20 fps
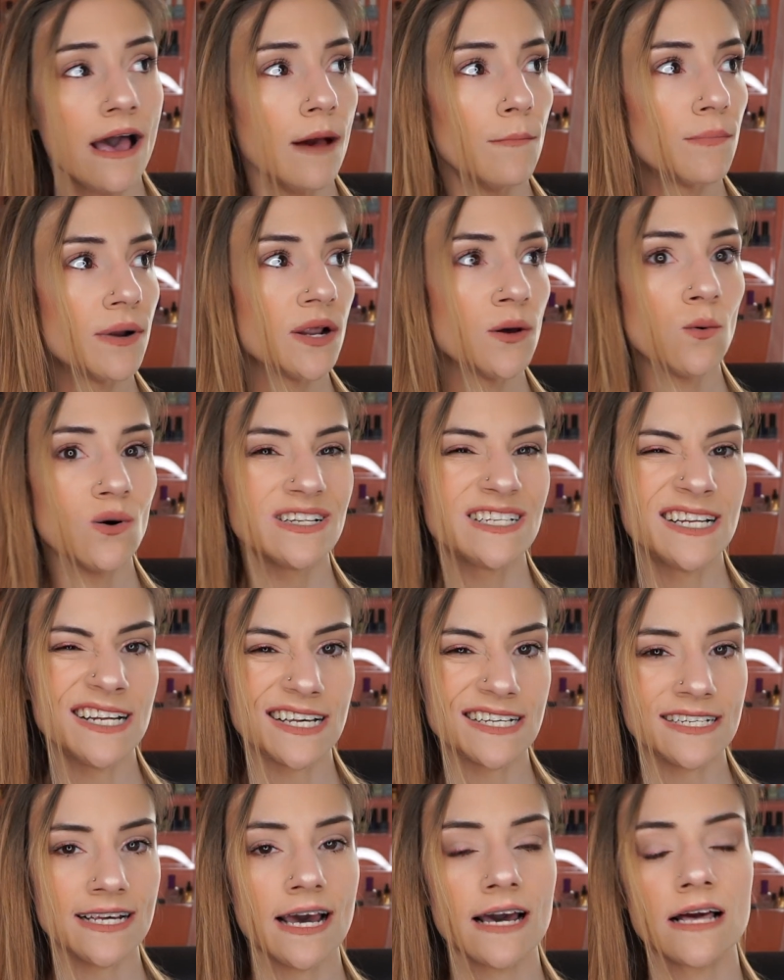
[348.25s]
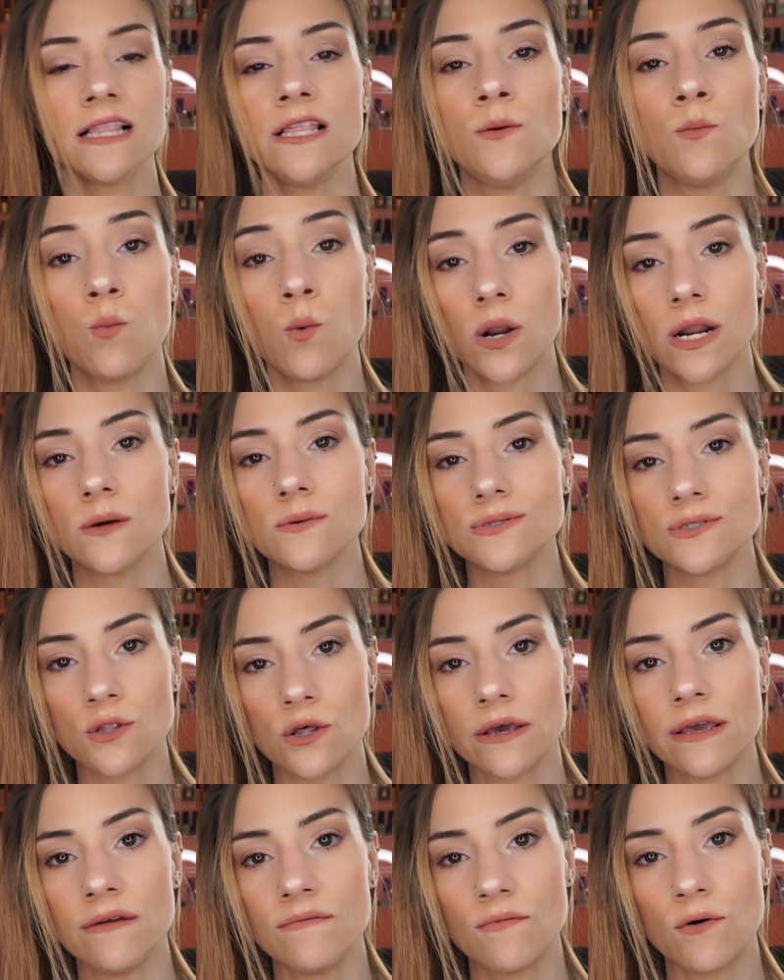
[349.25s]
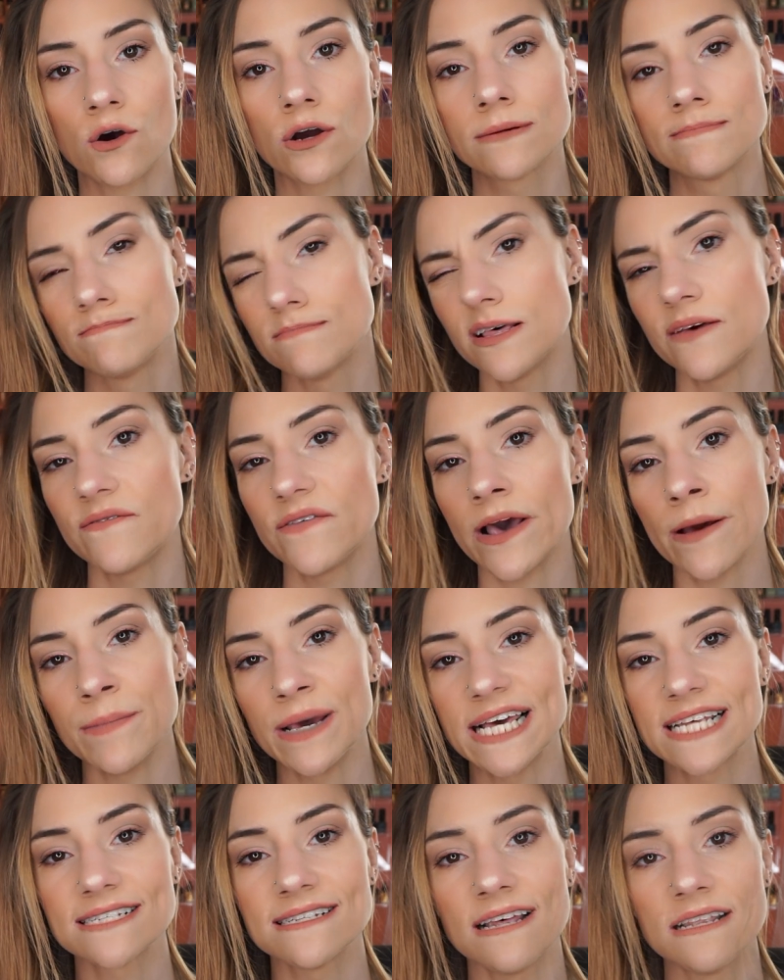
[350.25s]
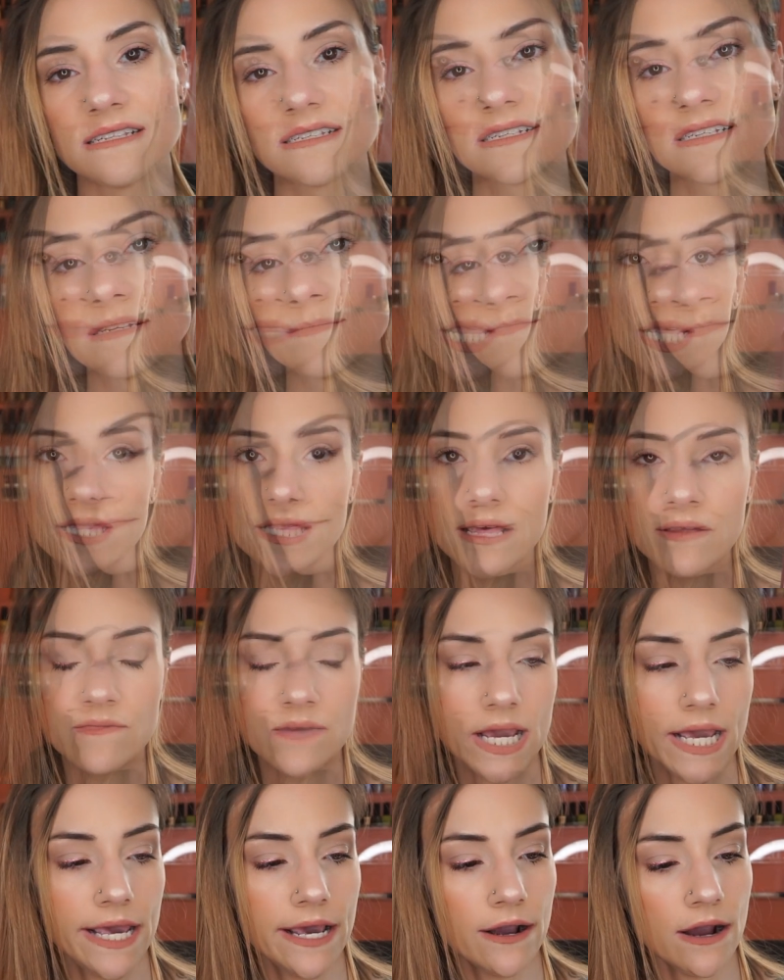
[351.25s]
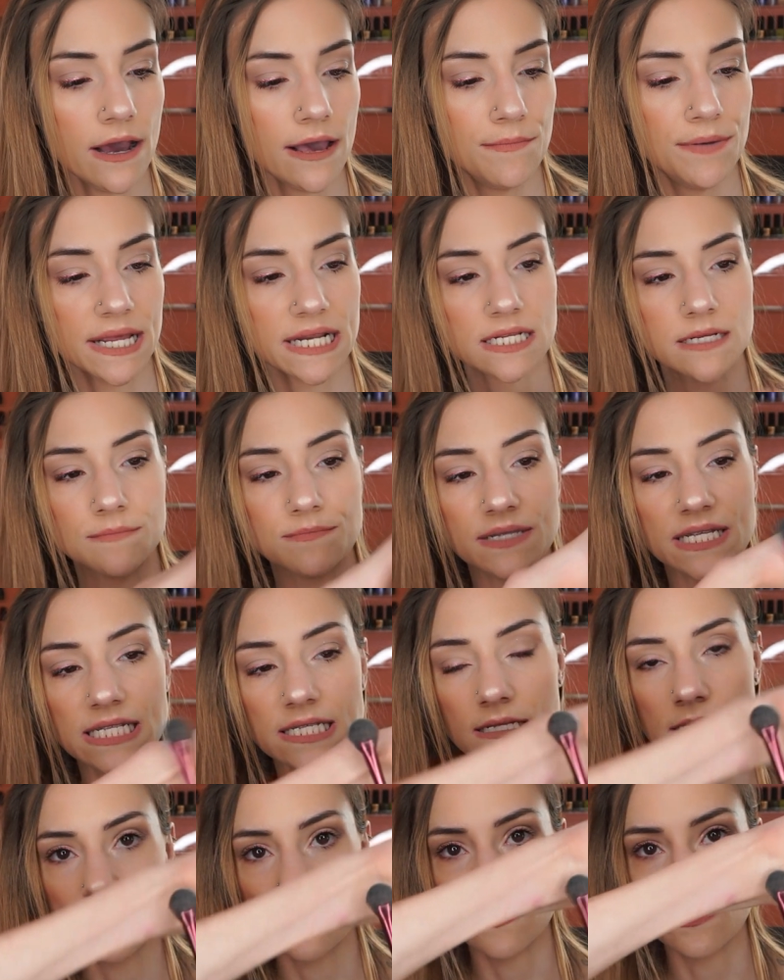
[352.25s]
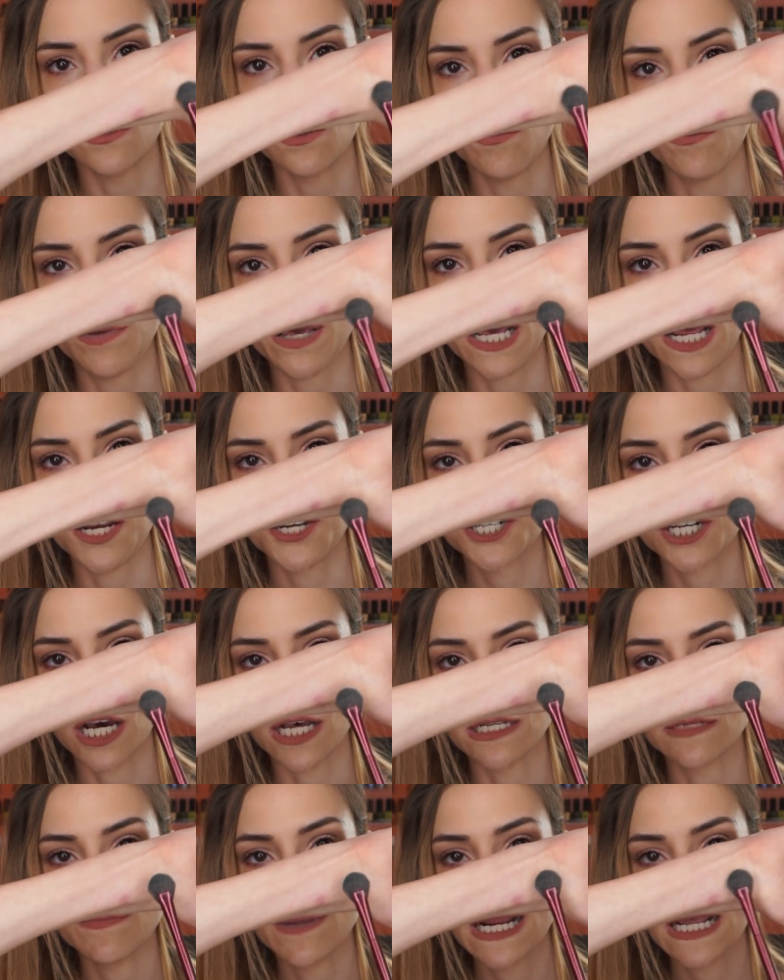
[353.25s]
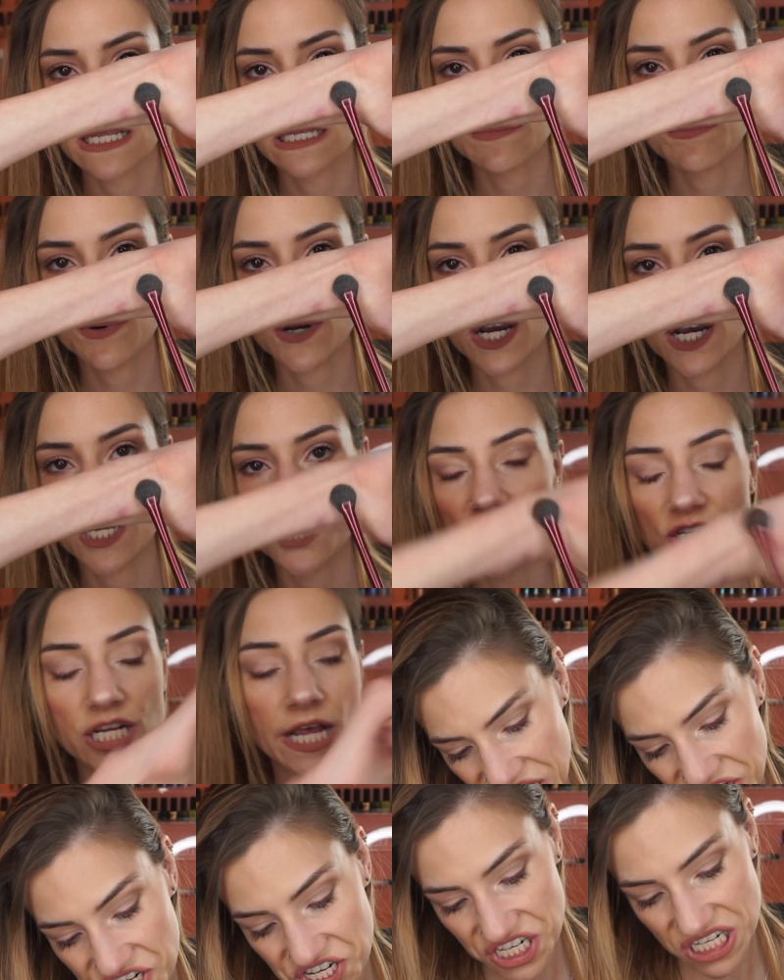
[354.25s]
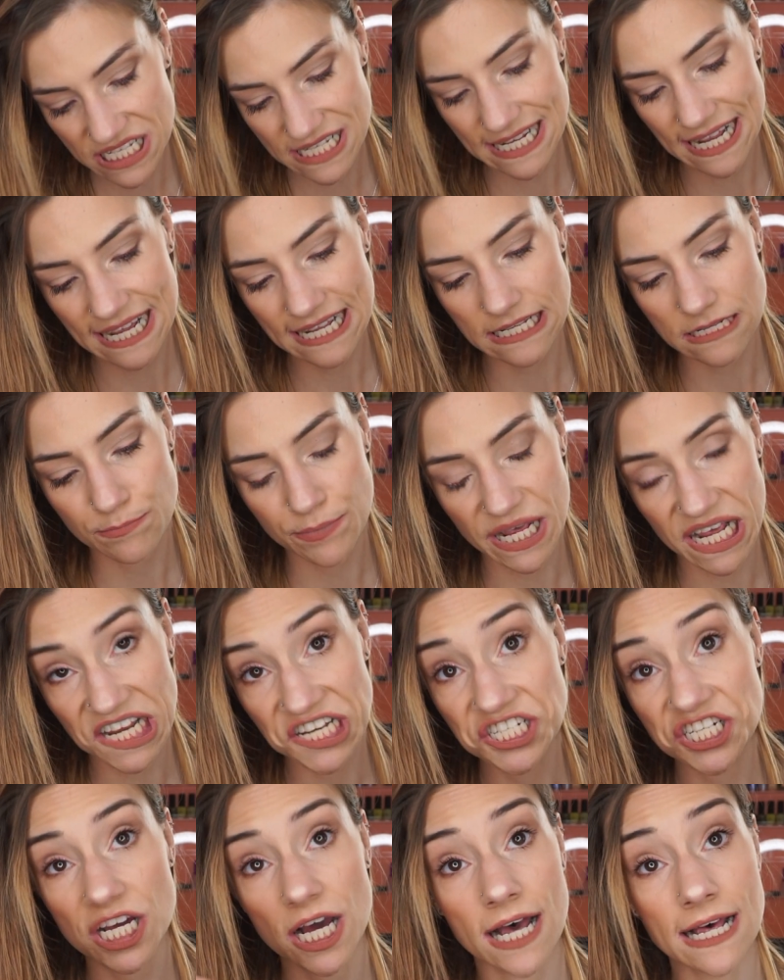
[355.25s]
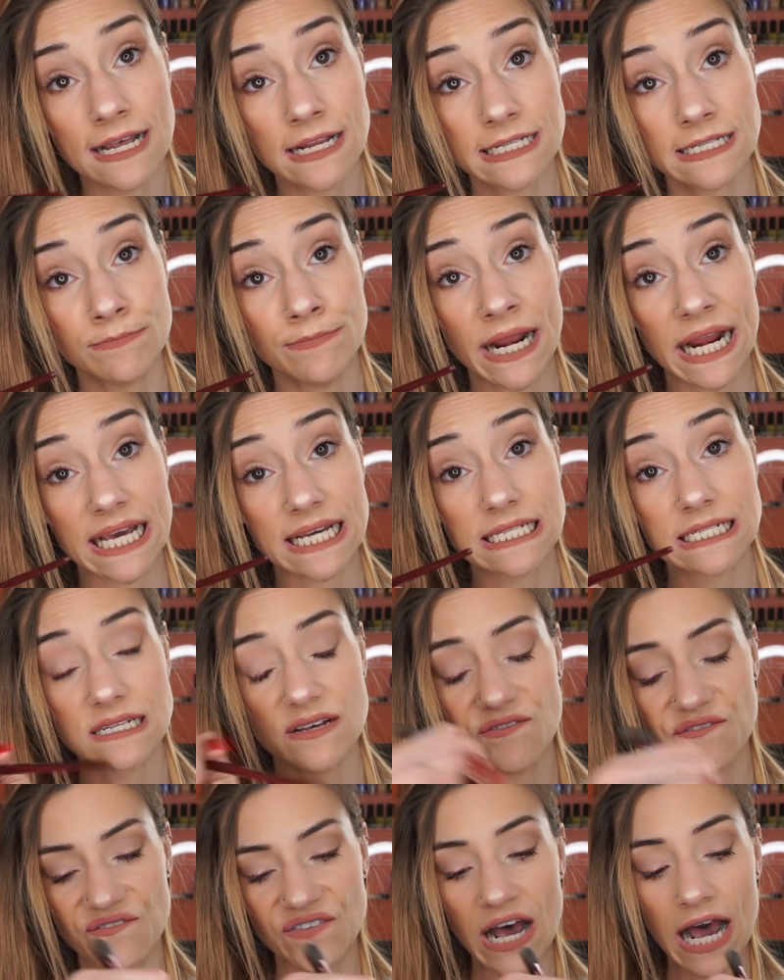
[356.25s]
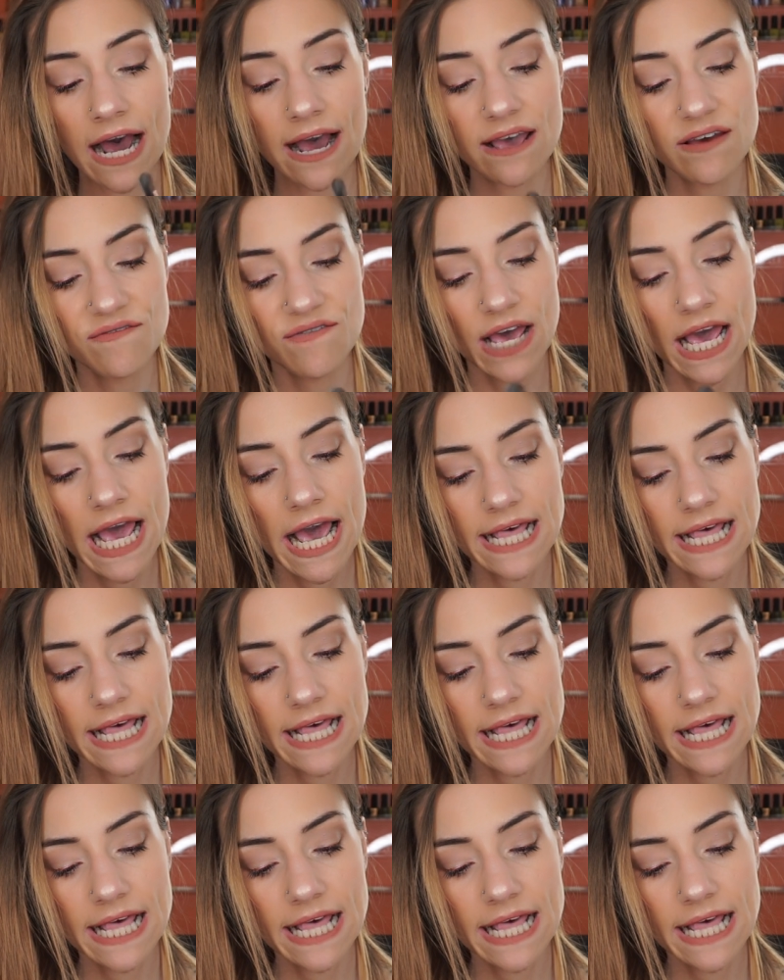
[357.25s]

but it wasn't exactly what I was looking for, if that makes sense. Then right here, I picked up this little BH Cosmetics brush. It just says BH Cosmetics 5.